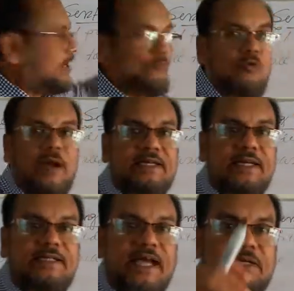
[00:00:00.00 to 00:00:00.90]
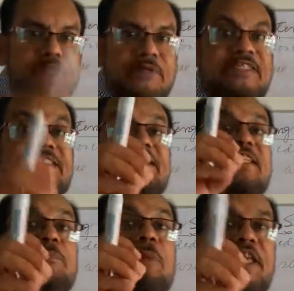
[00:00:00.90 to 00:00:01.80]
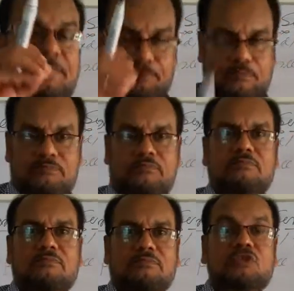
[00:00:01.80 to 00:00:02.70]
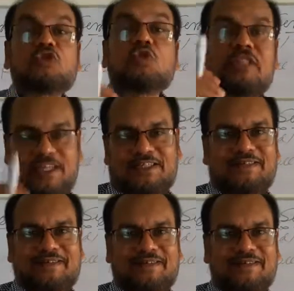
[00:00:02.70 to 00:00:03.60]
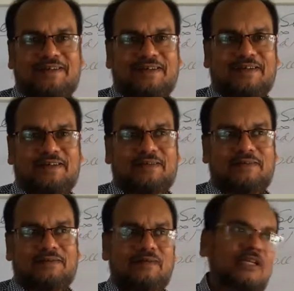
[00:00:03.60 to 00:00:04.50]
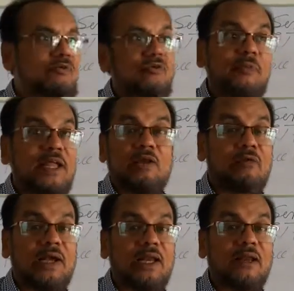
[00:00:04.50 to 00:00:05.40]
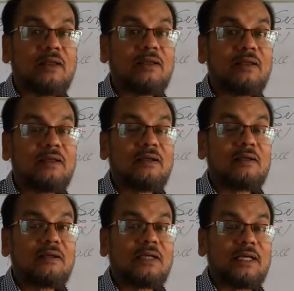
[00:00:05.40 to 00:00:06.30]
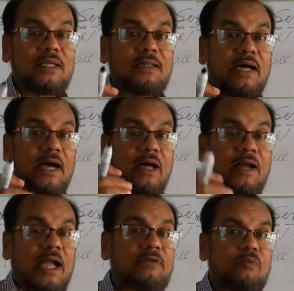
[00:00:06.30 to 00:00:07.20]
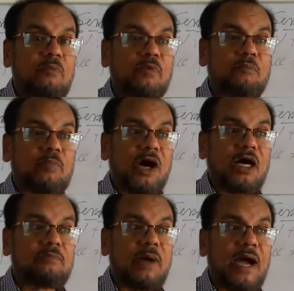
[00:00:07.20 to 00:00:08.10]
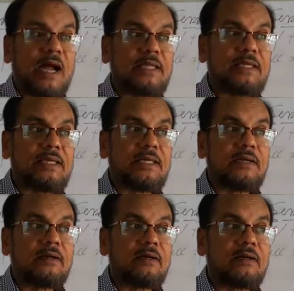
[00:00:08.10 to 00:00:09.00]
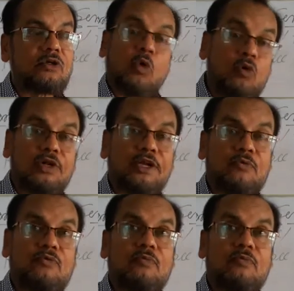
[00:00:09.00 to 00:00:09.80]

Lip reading: and provided that means if, jodi. So you know very well. In the right form of verb, I told you,